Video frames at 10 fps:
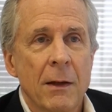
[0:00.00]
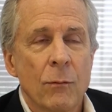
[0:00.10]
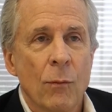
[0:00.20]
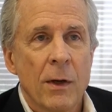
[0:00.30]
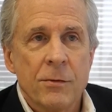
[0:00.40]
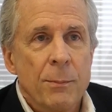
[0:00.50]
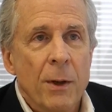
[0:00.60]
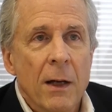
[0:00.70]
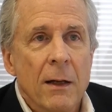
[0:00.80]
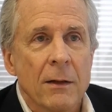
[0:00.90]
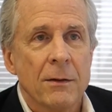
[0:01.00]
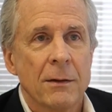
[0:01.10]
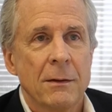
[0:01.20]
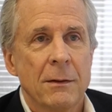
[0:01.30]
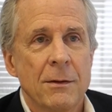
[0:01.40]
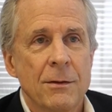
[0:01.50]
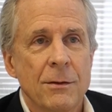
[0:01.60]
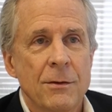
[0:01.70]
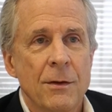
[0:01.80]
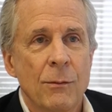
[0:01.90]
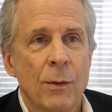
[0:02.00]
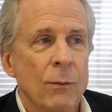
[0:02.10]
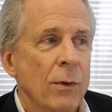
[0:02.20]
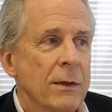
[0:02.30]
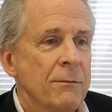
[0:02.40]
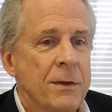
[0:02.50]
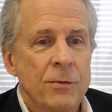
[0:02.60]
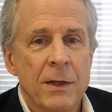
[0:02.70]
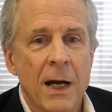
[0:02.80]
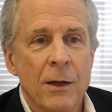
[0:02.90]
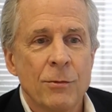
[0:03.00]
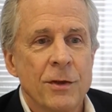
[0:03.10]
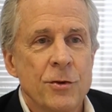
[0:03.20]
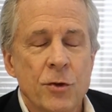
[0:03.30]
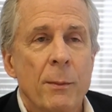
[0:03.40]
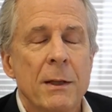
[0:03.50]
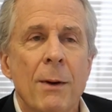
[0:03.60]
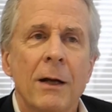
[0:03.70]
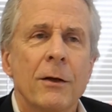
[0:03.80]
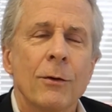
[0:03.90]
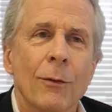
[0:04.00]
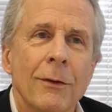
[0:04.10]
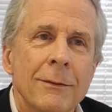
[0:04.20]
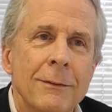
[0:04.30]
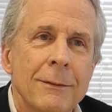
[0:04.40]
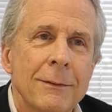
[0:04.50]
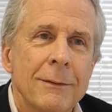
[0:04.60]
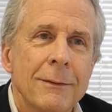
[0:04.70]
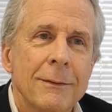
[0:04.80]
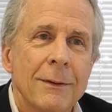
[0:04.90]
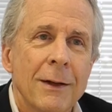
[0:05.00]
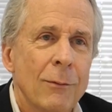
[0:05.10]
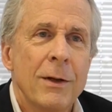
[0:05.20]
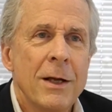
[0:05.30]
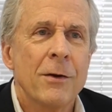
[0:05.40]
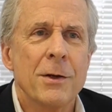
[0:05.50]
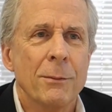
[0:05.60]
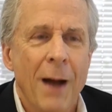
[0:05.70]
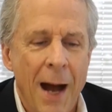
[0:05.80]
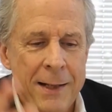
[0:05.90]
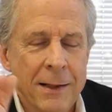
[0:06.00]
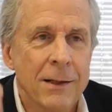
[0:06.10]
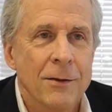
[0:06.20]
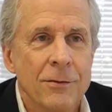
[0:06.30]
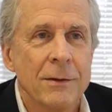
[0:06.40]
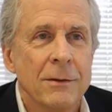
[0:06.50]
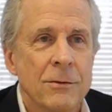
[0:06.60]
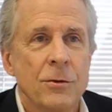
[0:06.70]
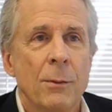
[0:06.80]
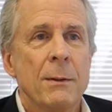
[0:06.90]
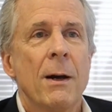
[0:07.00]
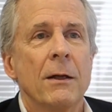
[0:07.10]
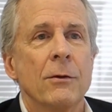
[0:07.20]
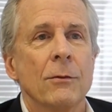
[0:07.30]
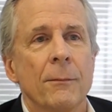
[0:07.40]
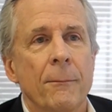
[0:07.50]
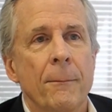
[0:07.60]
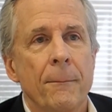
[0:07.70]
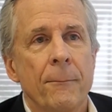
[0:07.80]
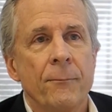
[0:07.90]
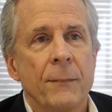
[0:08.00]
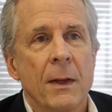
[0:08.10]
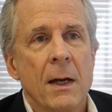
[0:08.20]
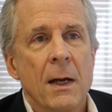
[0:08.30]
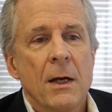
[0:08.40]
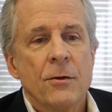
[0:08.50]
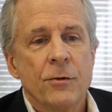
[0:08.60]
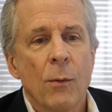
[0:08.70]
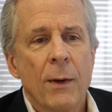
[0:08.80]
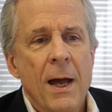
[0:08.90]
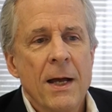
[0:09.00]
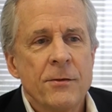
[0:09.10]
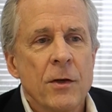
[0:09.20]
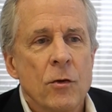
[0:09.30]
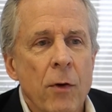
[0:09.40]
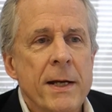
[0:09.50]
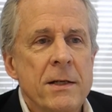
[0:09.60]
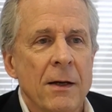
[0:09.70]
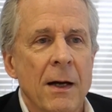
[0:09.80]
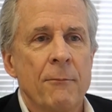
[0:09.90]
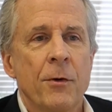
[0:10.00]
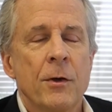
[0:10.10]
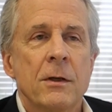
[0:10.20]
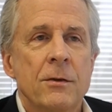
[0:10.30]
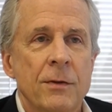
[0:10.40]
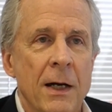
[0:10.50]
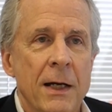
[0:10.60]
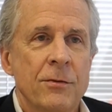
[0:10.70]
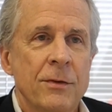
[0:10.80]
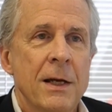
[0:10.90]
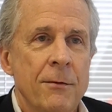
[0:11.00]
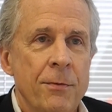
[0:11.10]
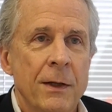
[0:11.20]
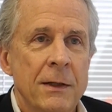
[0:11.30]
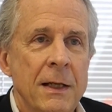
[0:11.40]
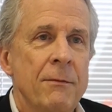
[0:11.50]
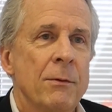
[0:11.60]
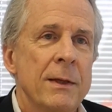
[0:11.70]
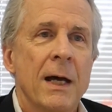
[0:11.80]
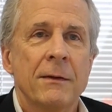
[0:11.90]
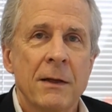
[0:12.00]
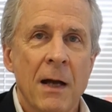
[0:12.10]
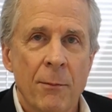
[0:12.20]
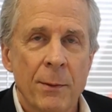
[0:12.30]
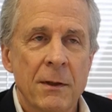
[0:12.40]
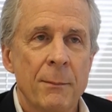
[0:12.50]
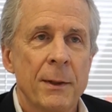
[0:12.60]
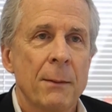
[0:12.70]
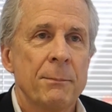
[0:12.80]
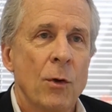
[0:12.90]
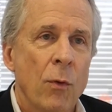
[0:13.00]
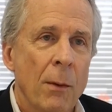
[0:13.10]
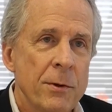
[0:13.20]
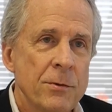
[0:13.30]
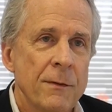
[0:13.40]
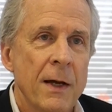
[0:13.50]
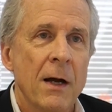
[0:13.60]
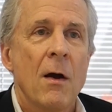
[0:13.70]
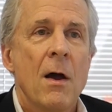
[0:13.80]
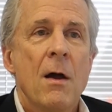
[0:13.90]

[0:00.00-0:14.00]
Right. Where's the product? Mm-hmm. What one VC I know says, show me the molecule. I don't want to hear your ideas. Show me the molecule. So it's a great time for good science to get funded, even without the government coming up. The corporates are there.